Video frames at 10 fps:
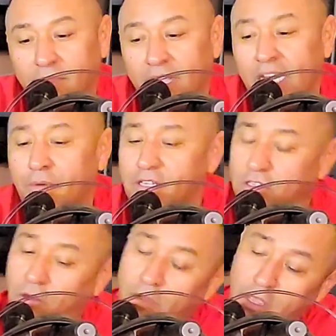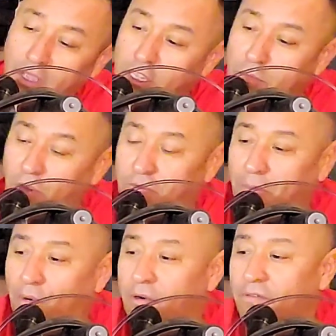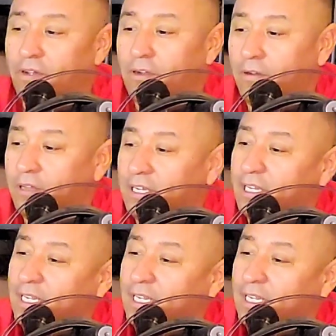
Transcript: Anyway, so you moved to Porterville